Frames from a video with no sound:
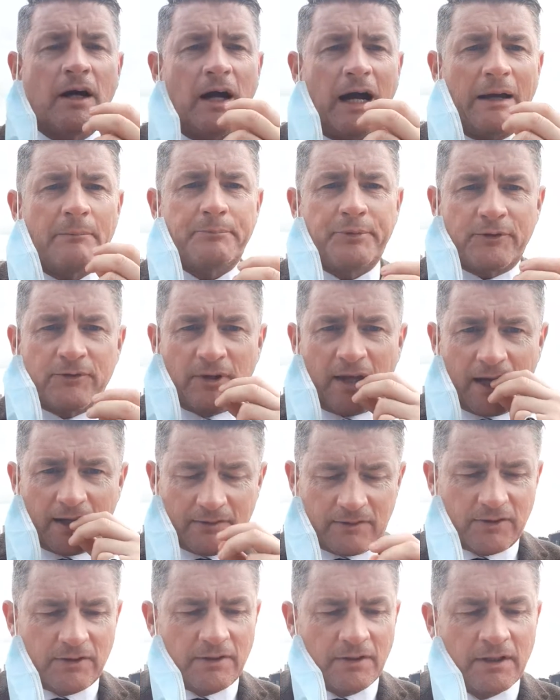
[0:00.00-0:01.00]
and
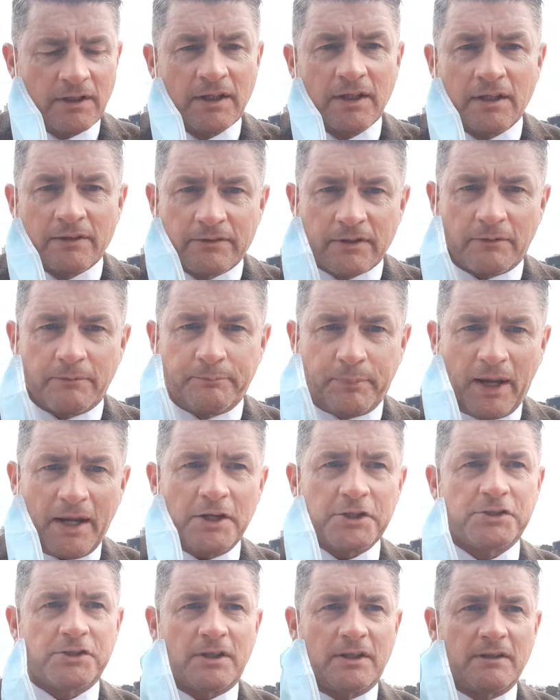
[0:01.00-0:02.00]
protect the
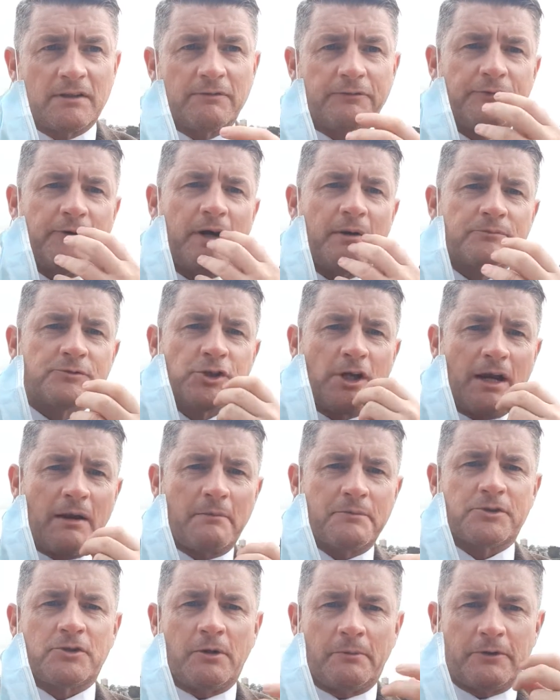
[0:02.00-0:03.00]
patient from
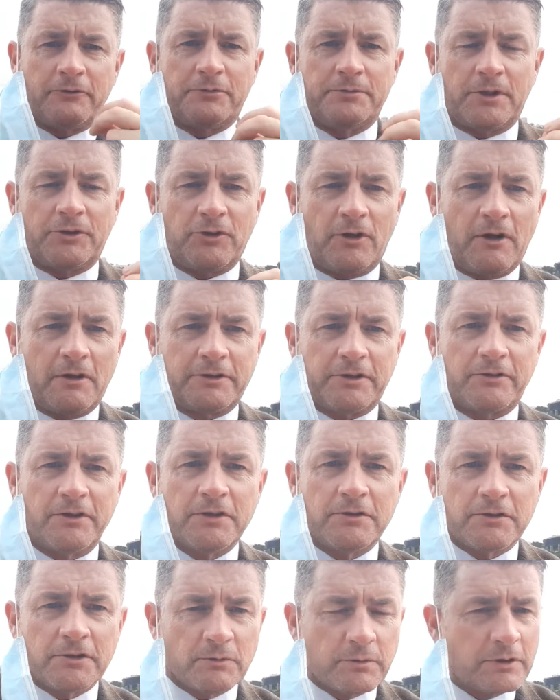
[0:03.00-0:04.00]
germs coming from the doctor
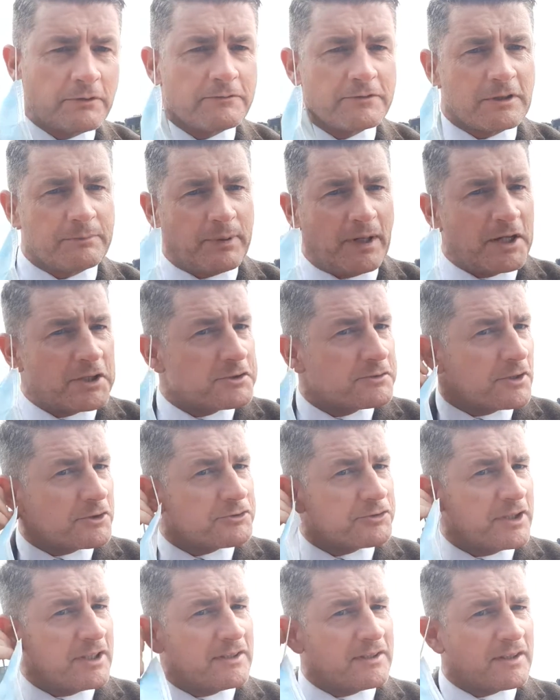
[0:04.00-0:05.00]
into the wounds of the patient they're
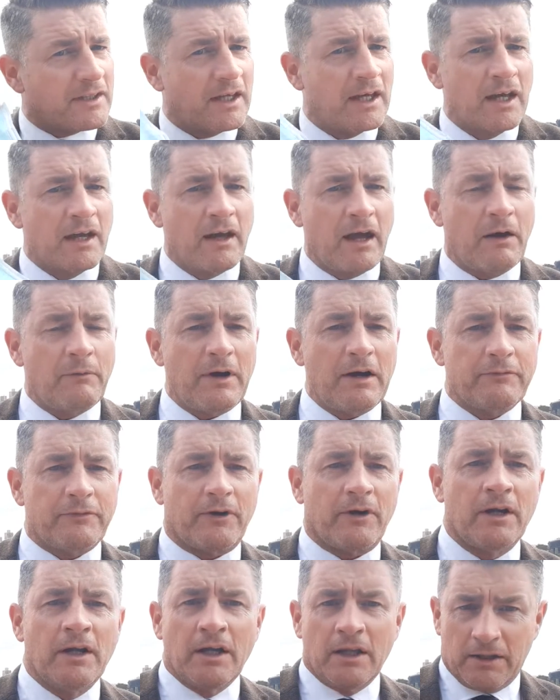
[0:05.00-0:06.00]
treating.
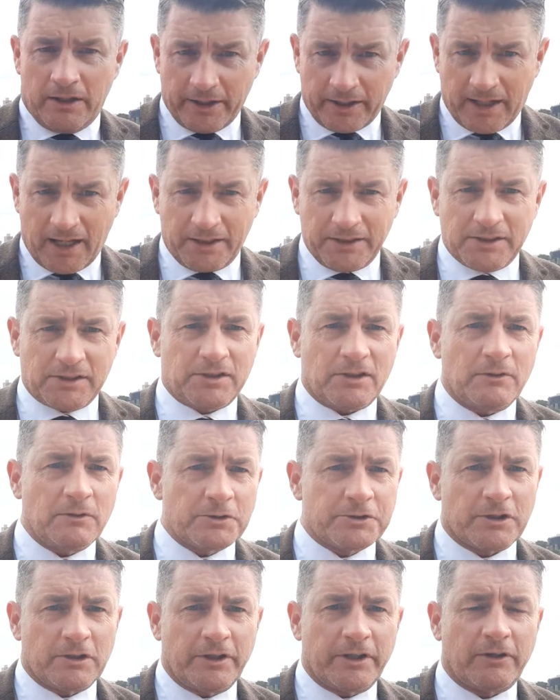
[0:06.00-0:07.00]
However, like any
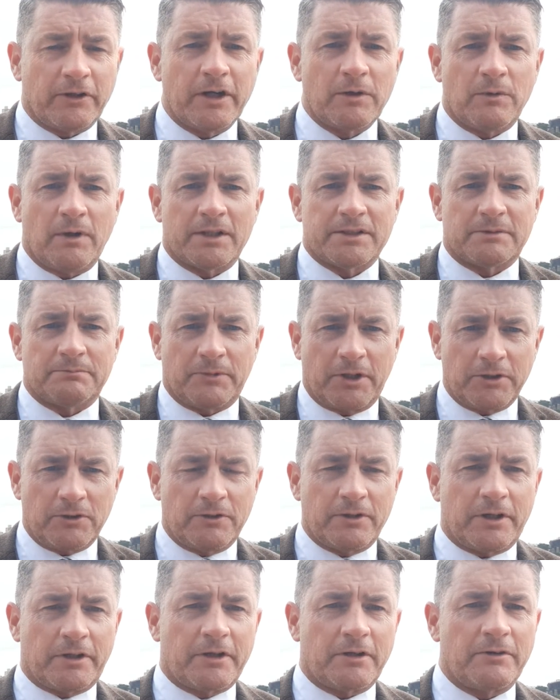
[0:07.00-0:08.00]
soldier, like I was in my
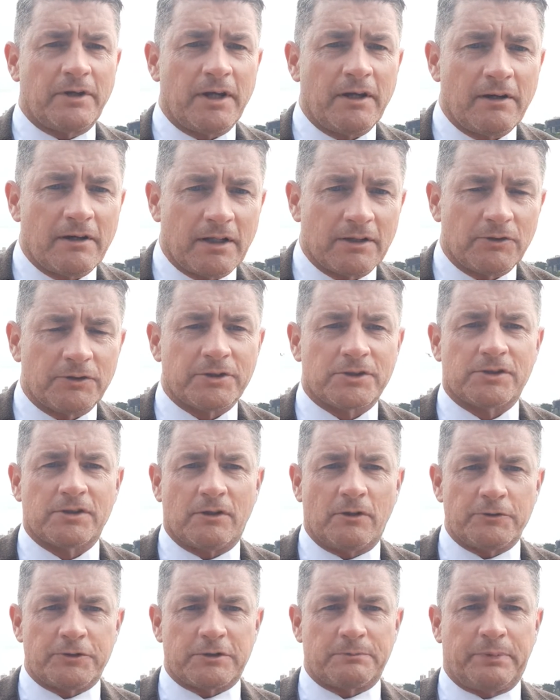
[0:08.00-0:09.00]
younger career, and other
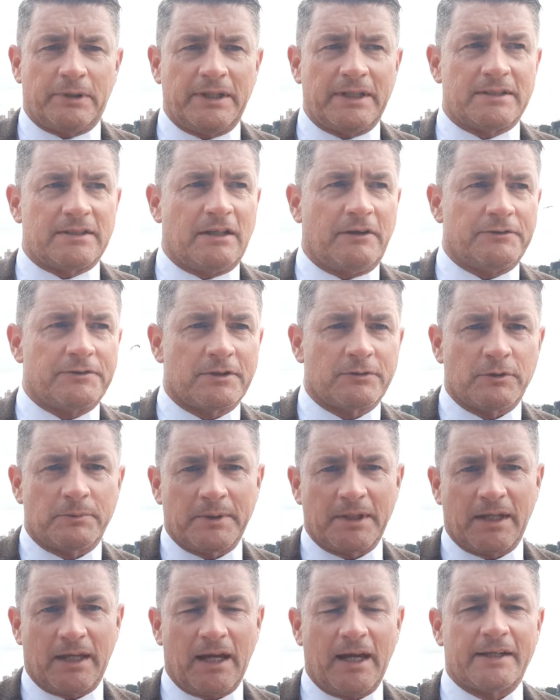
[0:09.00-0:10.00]
soldiers and police officers have
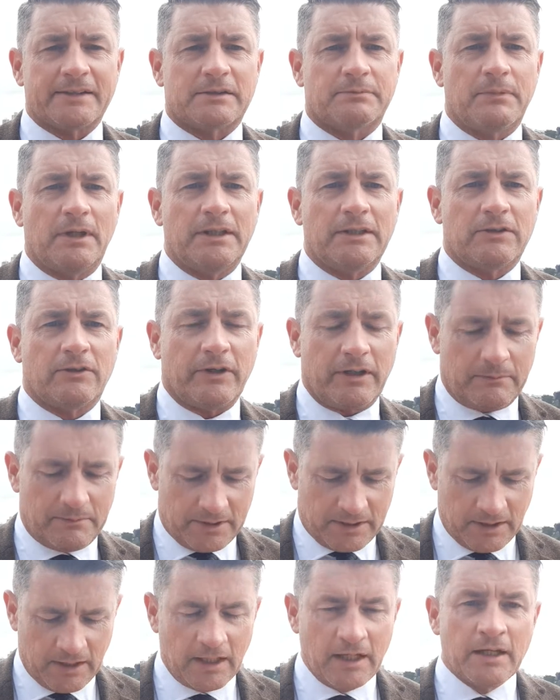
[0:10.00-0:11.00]
been gassed many
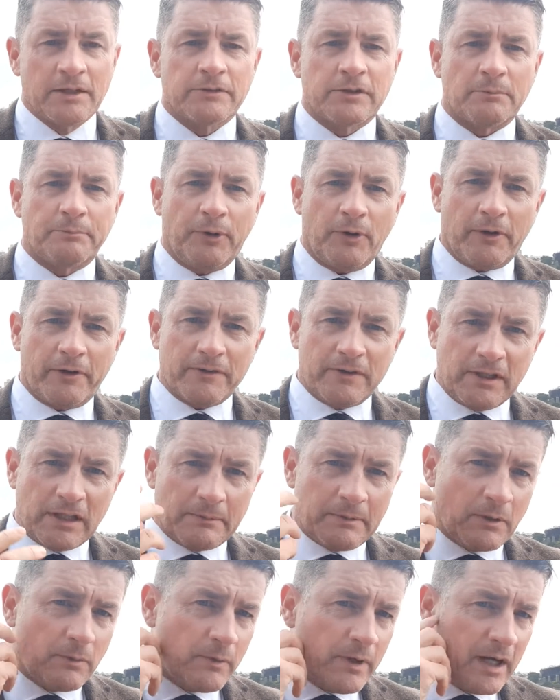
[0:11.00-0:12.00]
times, the important thing
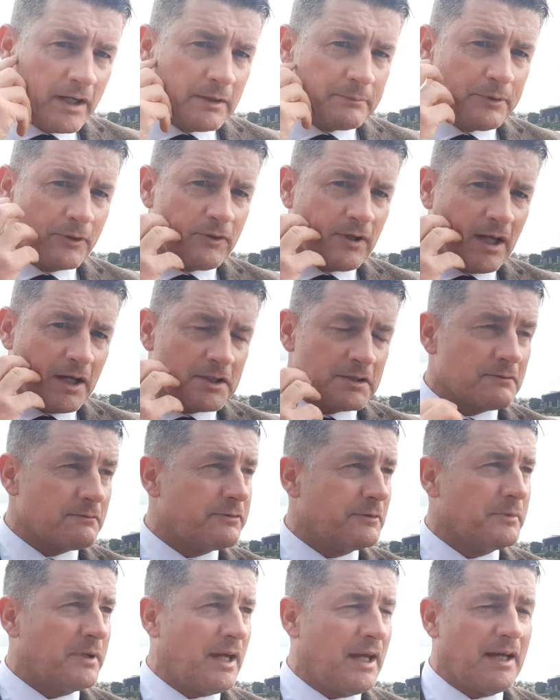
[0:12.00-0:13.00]
about wearing protection
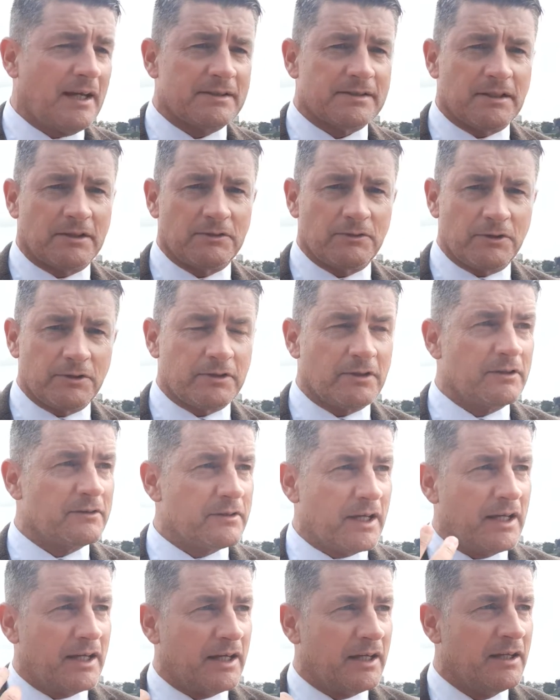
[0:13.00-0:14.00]
from gas and
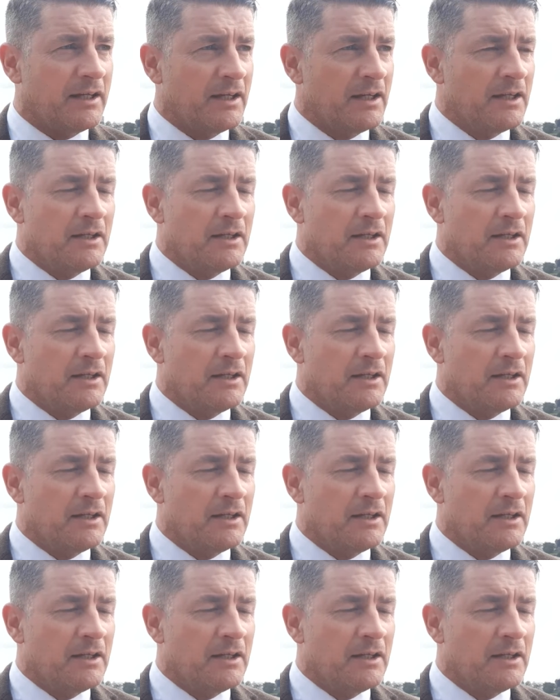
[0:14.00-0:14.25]
other uh,